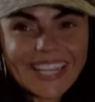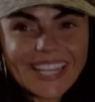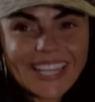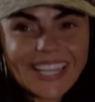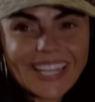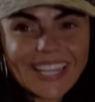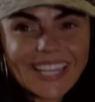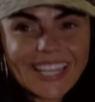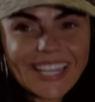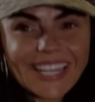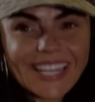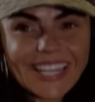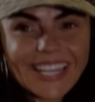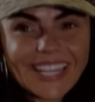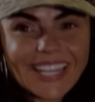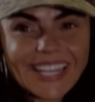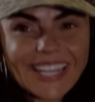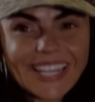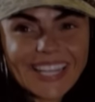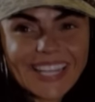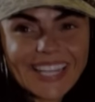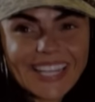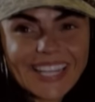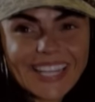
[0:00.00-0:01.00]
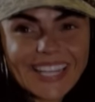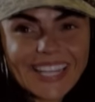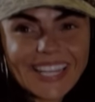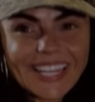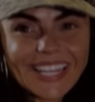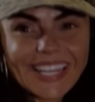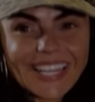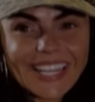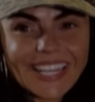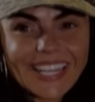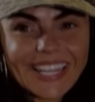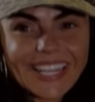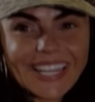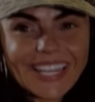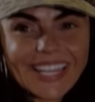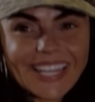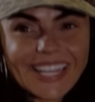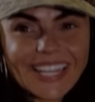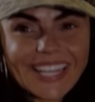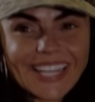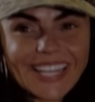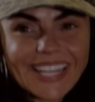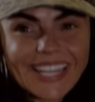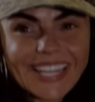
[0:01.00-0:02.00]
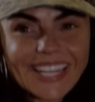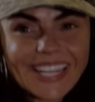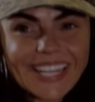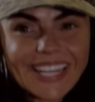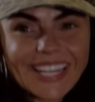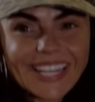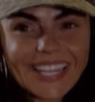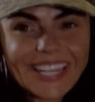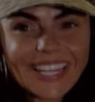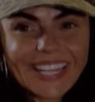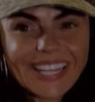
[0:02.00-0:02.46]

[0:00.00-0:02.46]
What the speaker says: No one is speaking in this clip.